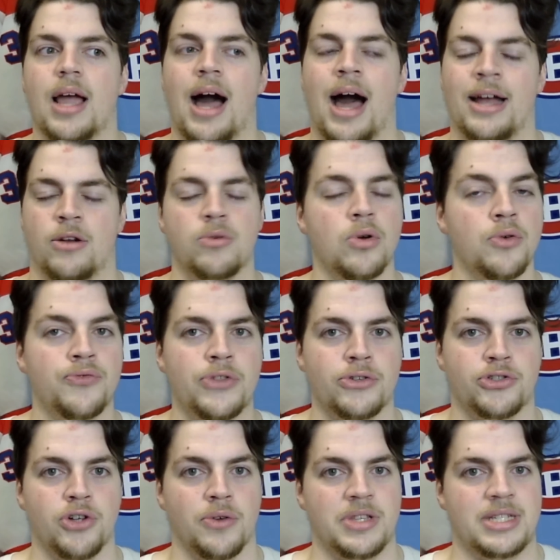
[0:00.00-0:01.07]
I don't know if they'll
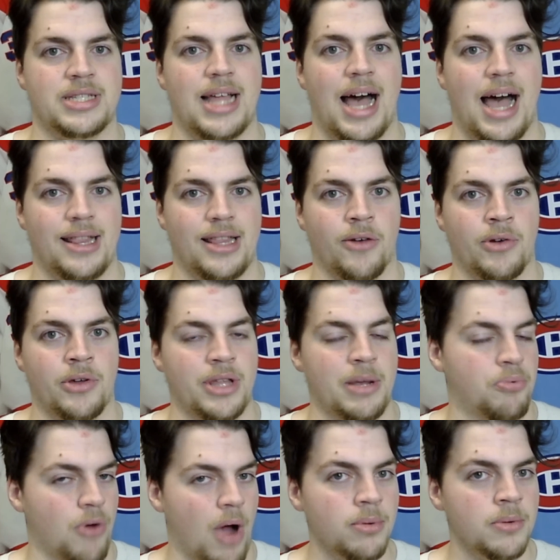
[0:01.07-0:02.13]
show this in the highlight reel. They
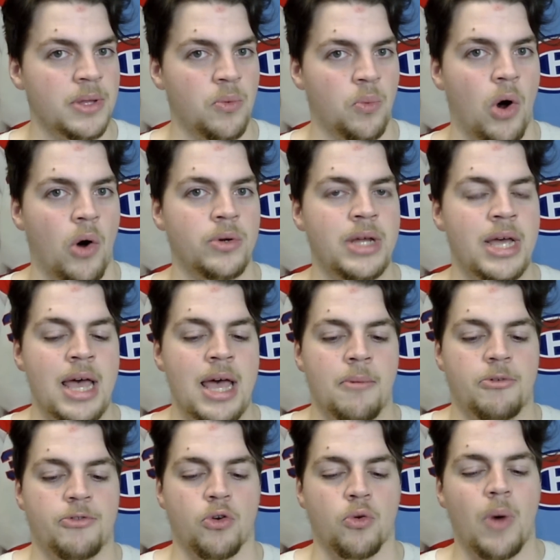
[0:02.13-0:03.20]
probably won't.
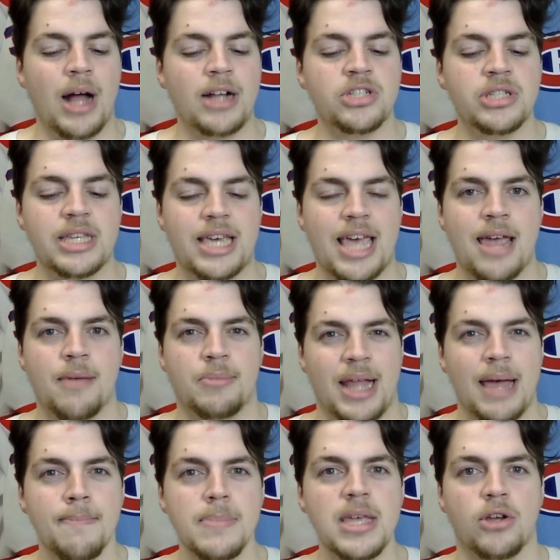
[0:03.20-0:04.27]
But if you're watching the game,
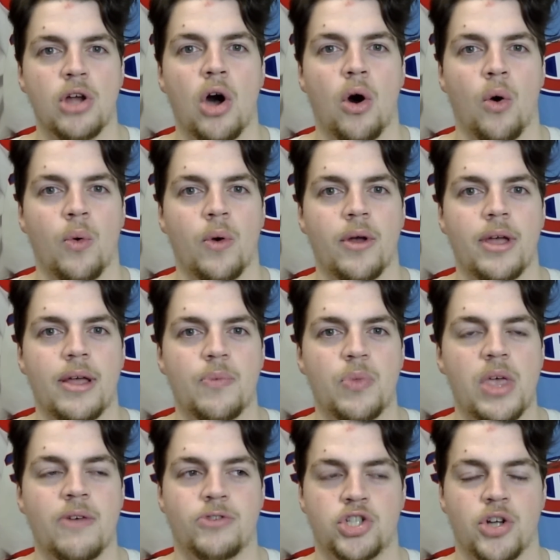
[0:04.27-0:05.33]
let me know
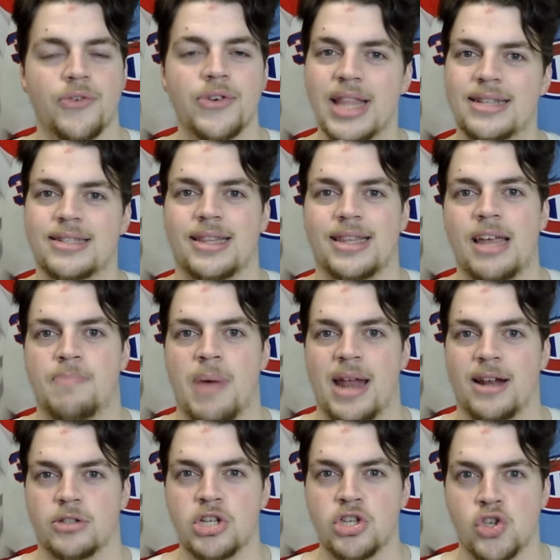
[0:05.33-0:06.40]
if during that delayed
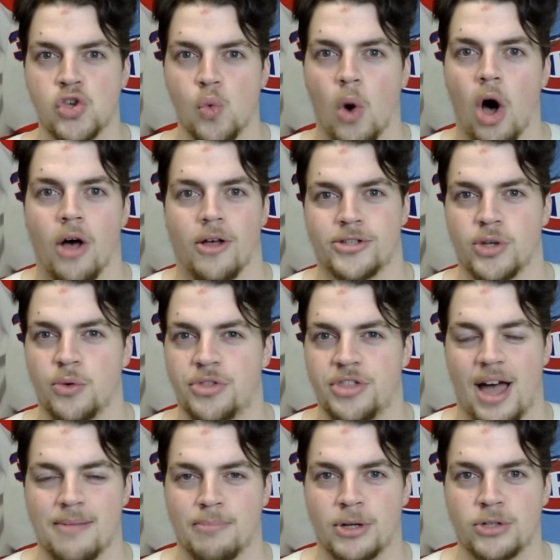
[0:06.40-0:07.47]
penalty you also
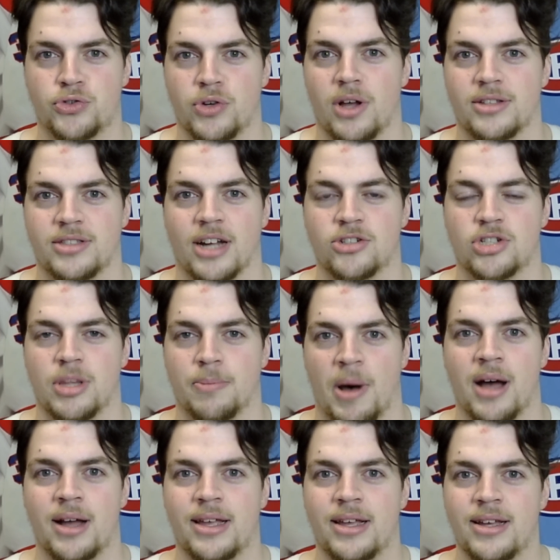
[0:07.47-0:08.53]
thought Montreal touched the
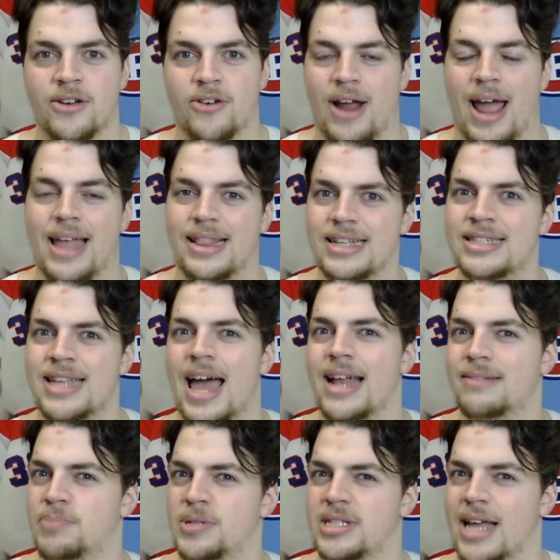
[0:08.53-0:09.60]
puck, or at least
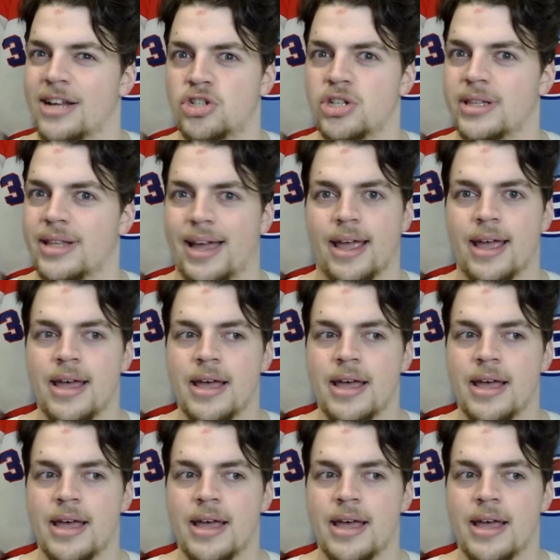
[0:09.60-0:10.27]
had possession. Like,